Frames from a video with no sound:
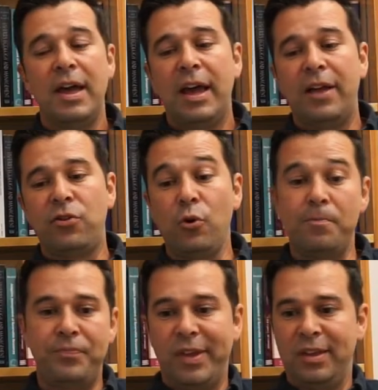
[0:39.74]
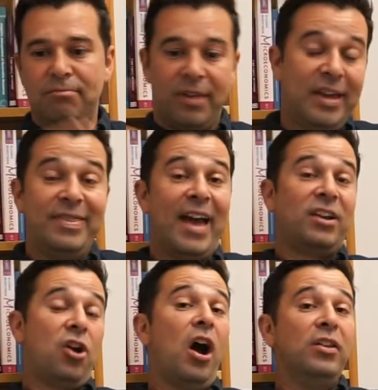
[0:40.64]
And so in that
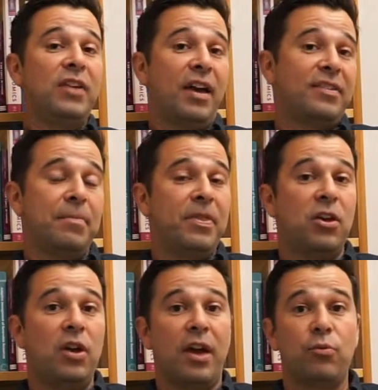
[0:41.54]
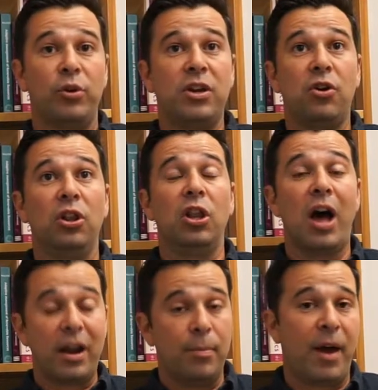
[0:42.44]
context, something that you guys will hear a
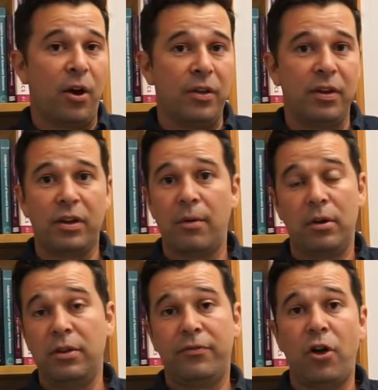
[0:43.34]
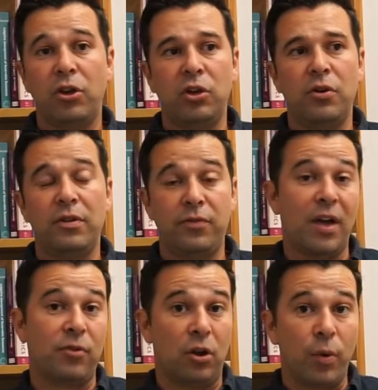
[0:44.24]
lot about in the following years, if you
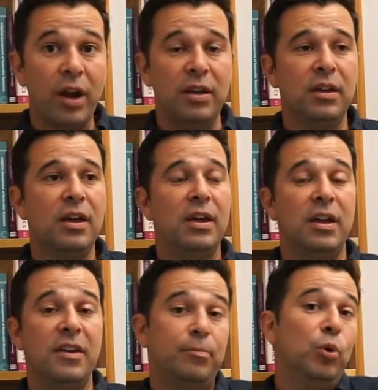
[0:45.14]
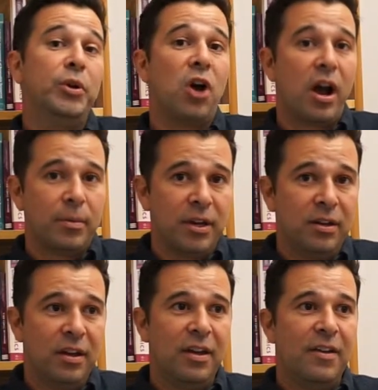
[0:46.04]
haven't already, is blue economy.
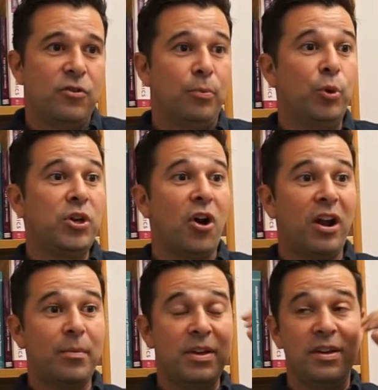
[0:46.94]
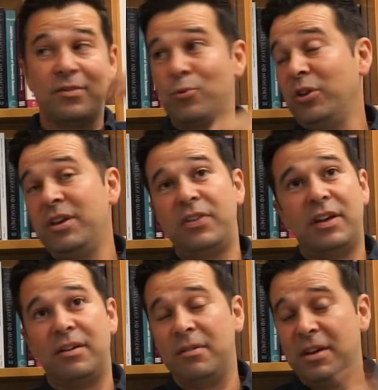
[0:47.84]
So blue economy is really
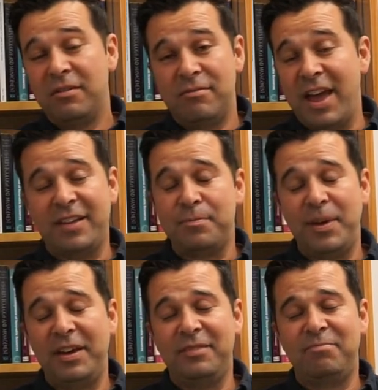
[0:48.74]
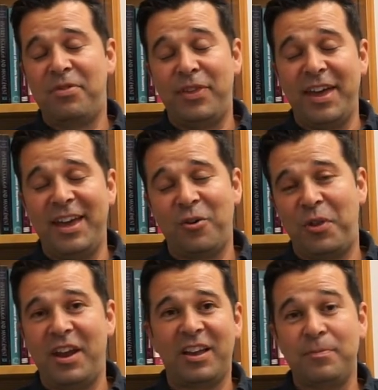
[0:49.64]
the next big thing or the
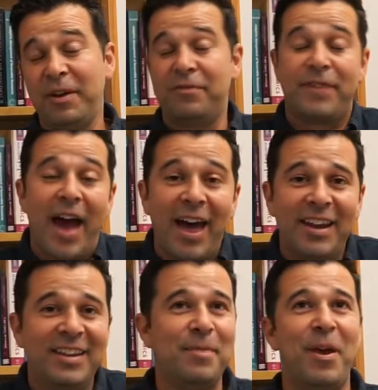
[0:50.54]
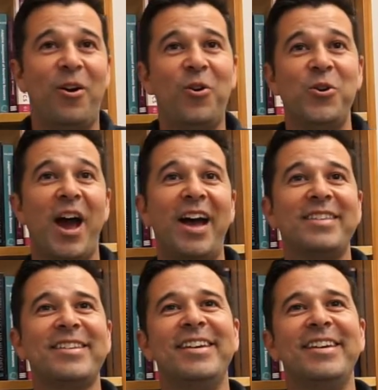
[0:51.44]
next big fad, depending on who you ask,